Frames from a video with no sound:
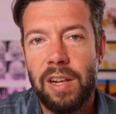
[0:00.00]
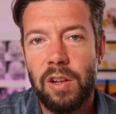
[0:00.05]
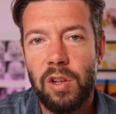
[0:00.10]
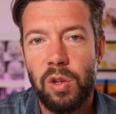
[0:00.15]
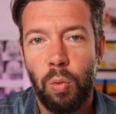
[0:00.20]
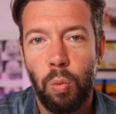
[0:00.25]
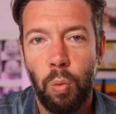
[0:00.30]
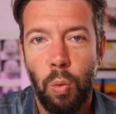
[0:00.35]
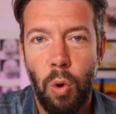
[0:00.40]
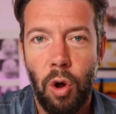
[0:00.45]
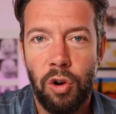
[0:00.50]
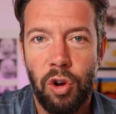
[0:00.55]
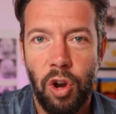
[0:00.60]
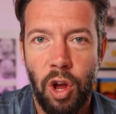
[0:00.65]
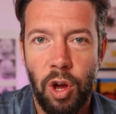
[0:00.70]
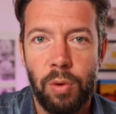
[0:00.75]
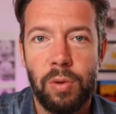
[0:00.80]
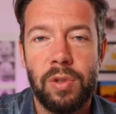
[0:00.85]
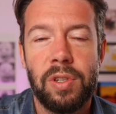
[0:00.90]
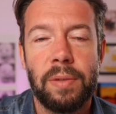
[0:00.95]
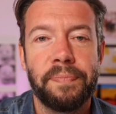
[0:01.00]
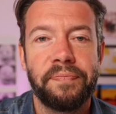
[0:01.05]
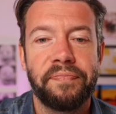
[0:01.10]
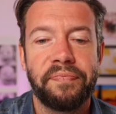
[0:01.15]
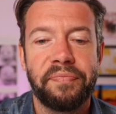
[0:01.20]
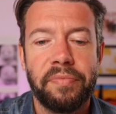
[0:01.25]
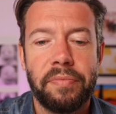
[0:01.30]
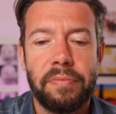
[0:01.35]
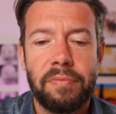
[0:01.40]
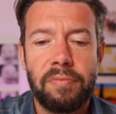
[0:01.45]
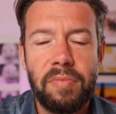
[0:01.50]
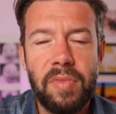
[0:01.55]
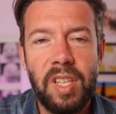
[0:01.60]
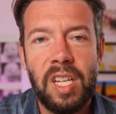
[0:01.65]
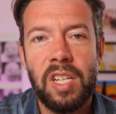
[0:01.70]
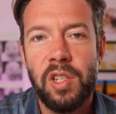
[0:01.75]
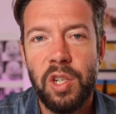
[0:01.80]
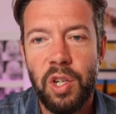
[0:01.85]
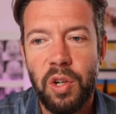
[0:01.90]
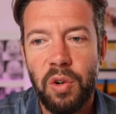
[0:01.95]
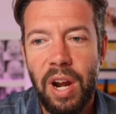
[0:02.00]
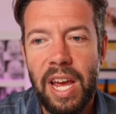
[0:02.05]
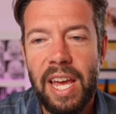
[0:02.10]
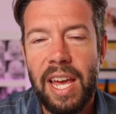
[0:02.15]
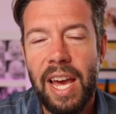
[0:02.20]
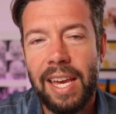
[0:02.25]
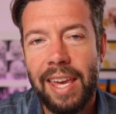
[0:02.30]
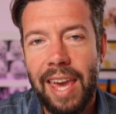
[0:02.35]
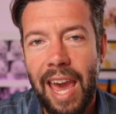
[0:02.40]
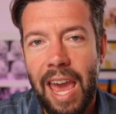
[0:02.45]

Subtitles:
into OneNote to create a